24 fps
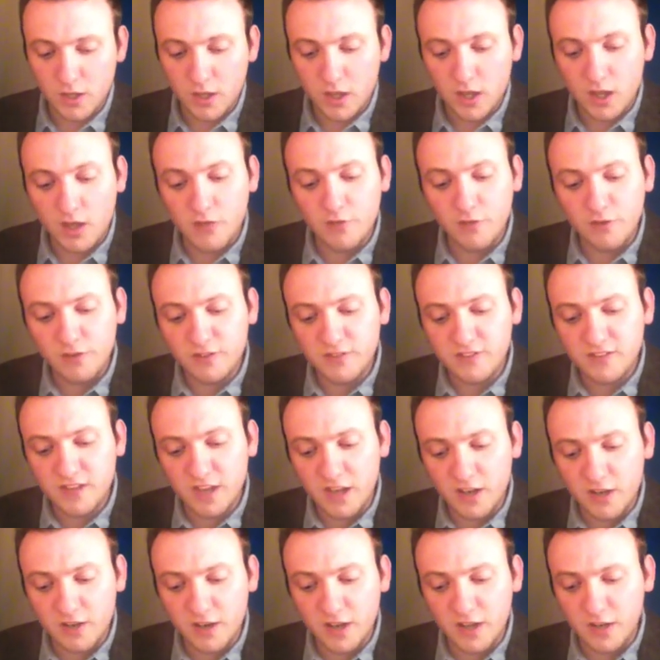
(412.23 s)
If on
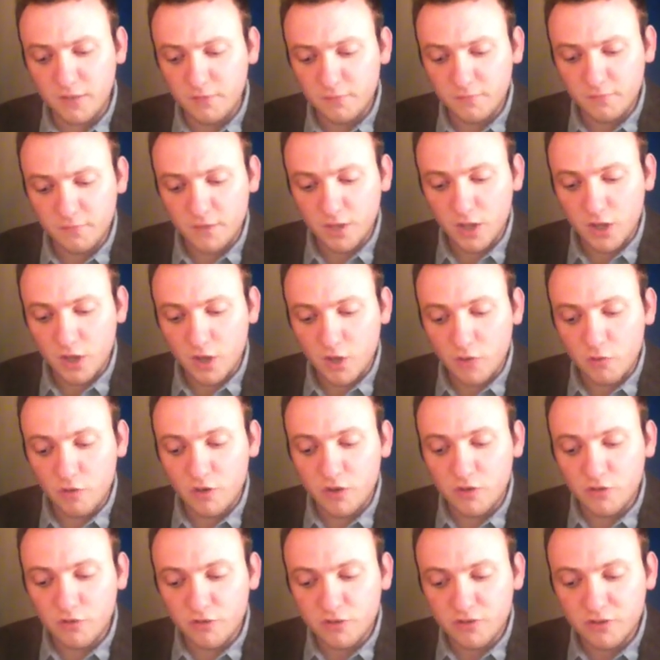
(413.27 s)
Saturday, when
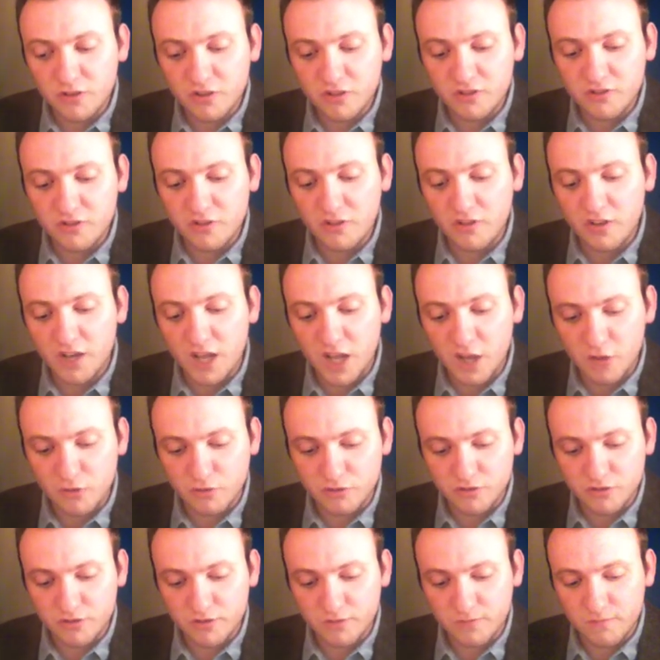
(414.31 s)
the results are
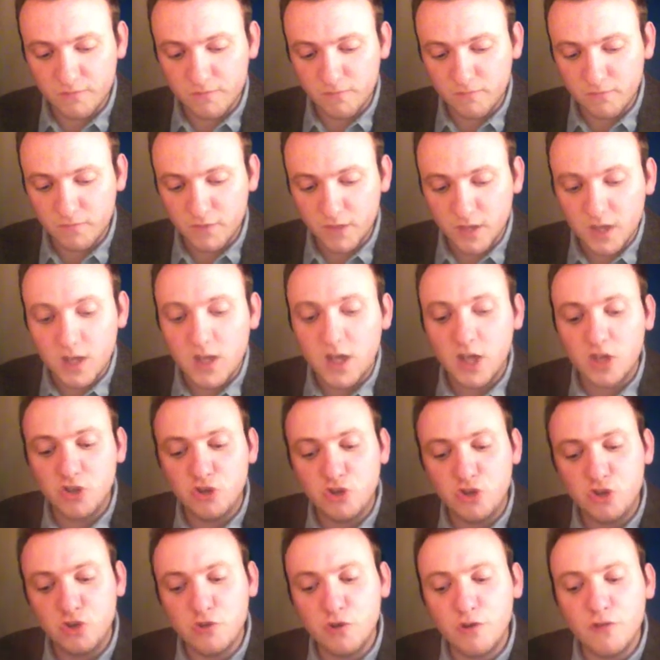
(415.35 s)
announced, and
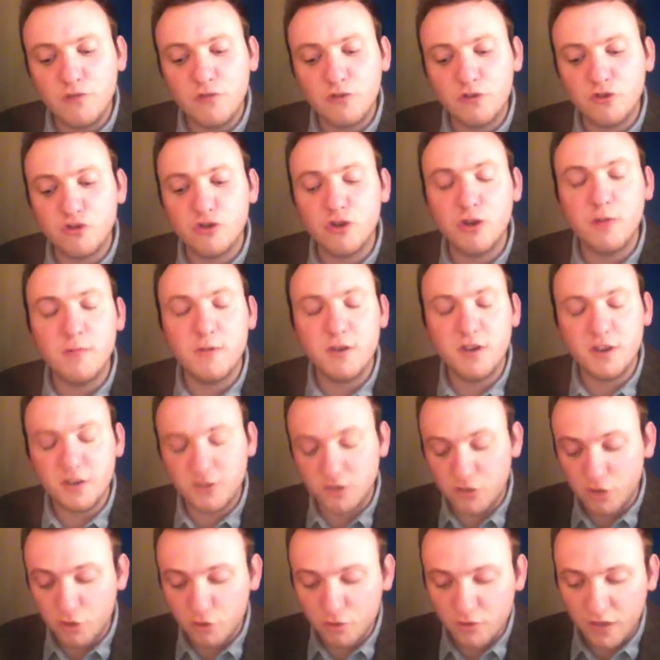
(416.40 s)
you have contributed
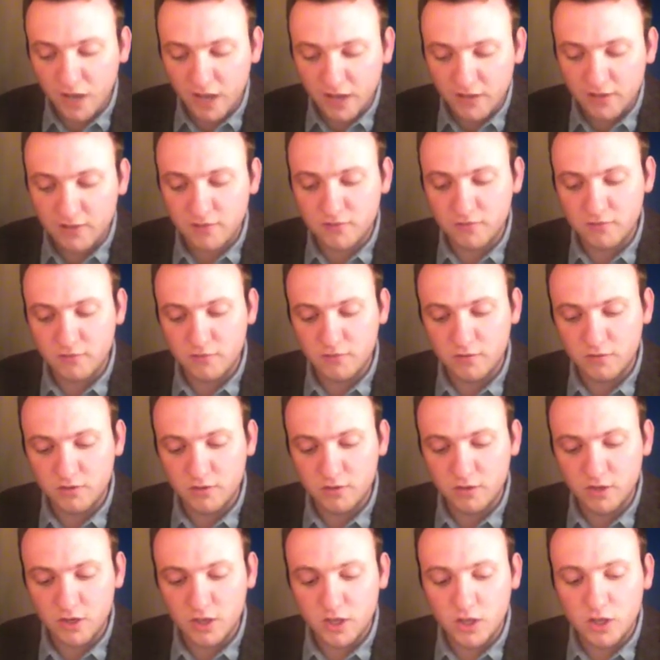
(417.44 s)
to that,
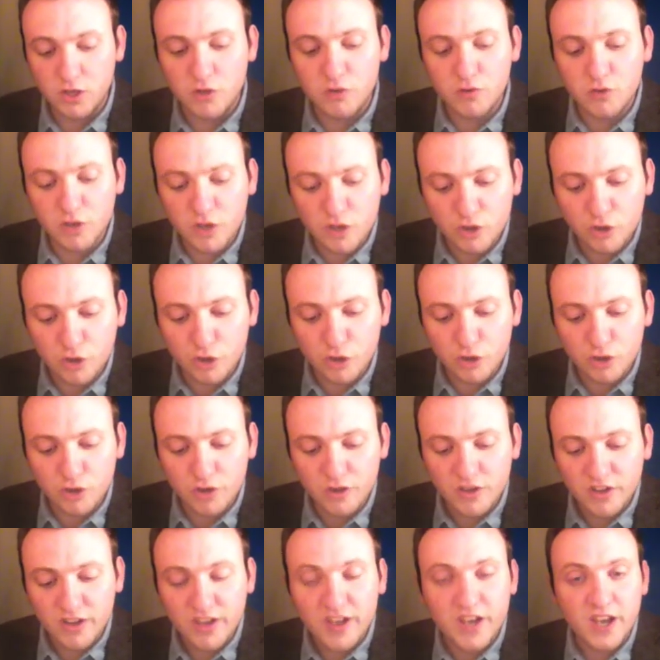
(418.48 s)
you can look
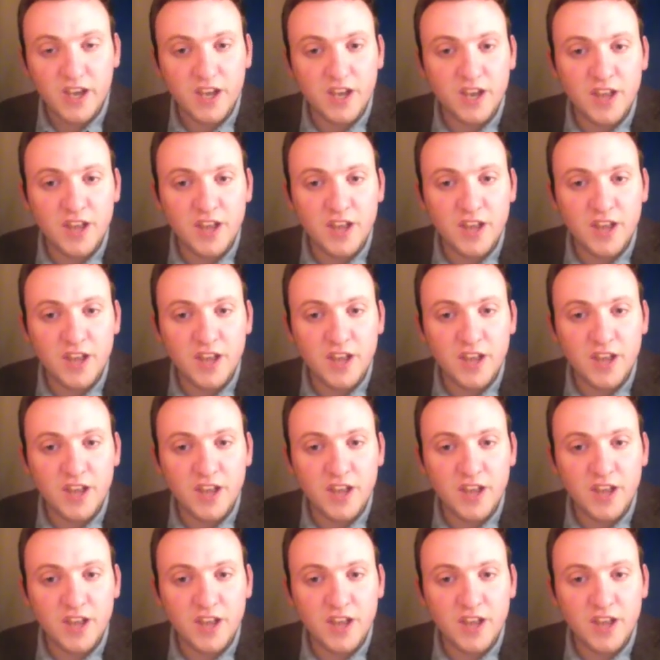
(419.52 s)
at